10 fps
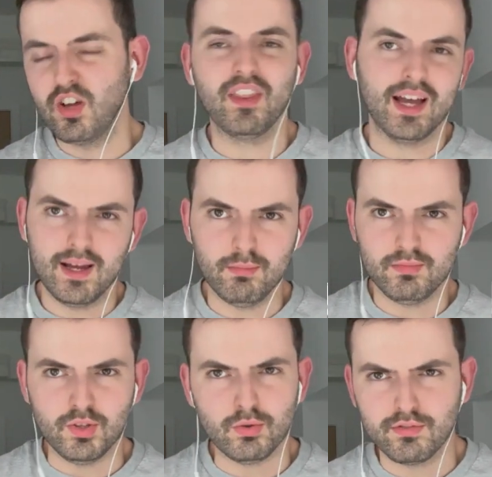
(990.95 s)
Not that I'm
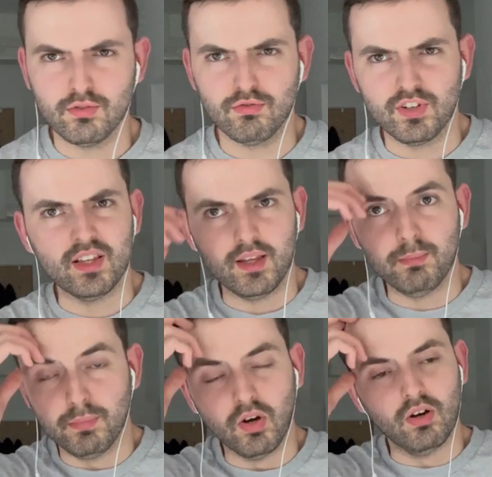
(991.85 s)
youthful
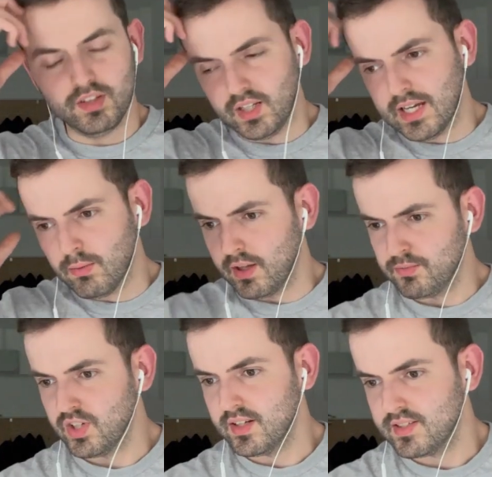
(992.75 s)
really, but you get what
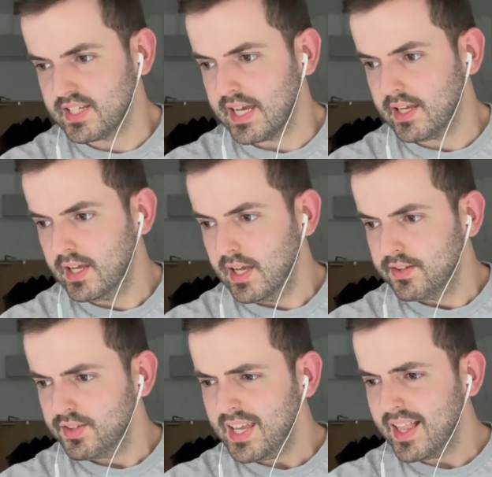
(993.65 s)
I'm trying to say.
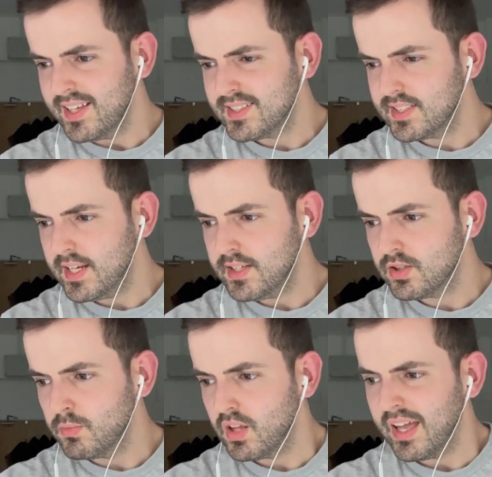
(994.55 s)
So yeah, let's see
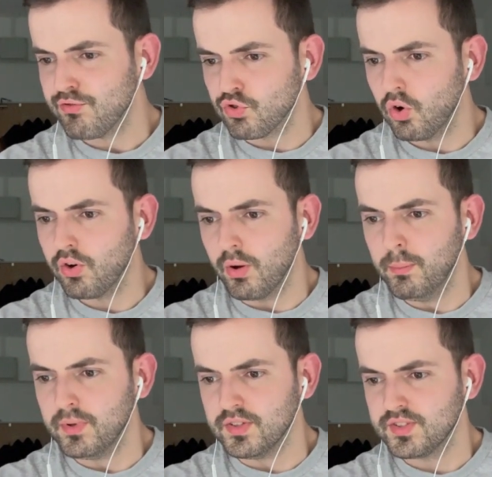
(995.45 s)
some of the like raw
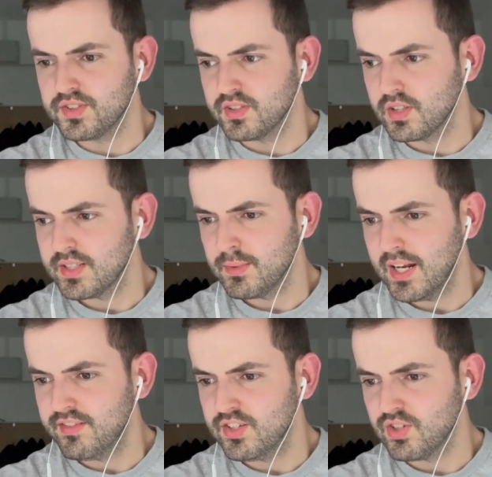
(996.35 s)
numbers, because I'm
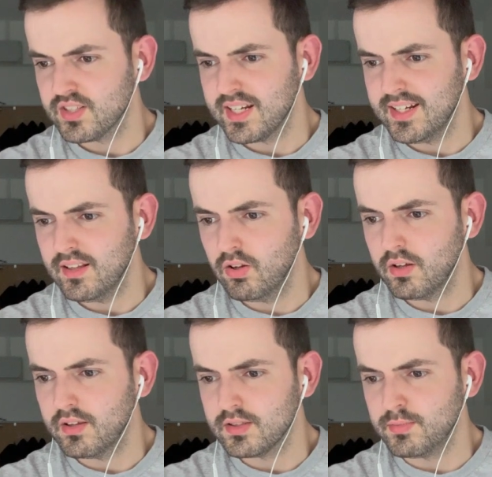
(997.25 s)
kind of interested. I didn't
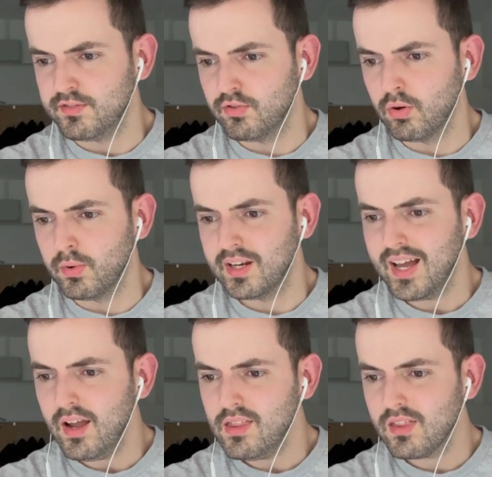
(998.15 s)
look at this before, but
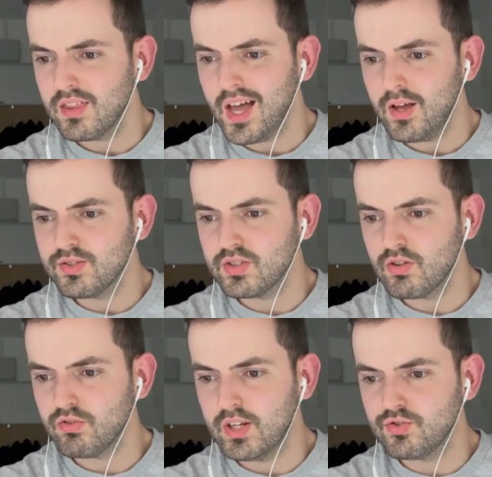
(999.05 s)

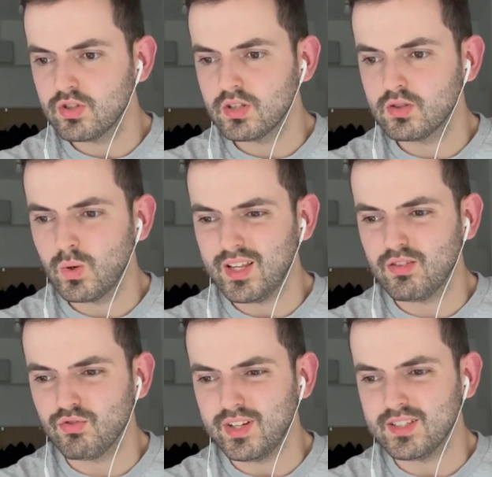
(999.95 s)

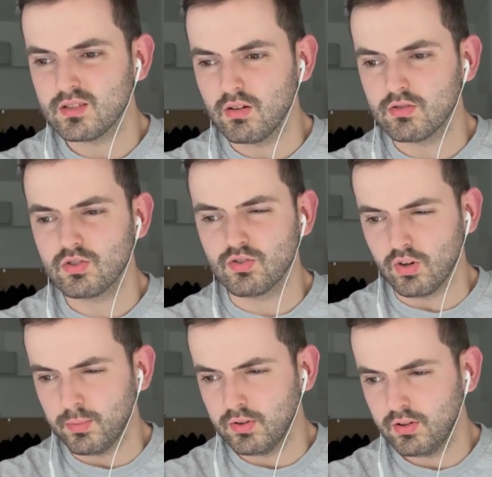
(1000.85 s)
9,323 songs
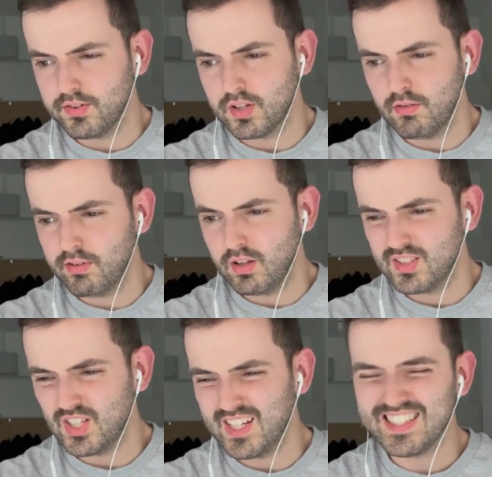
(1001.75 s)
scrabbled so far
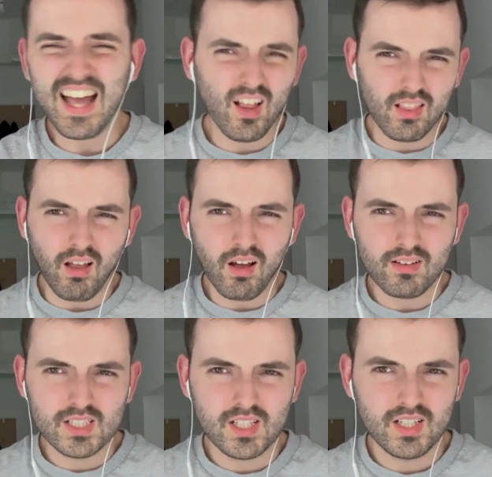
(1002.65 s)
this year. Is that a lot?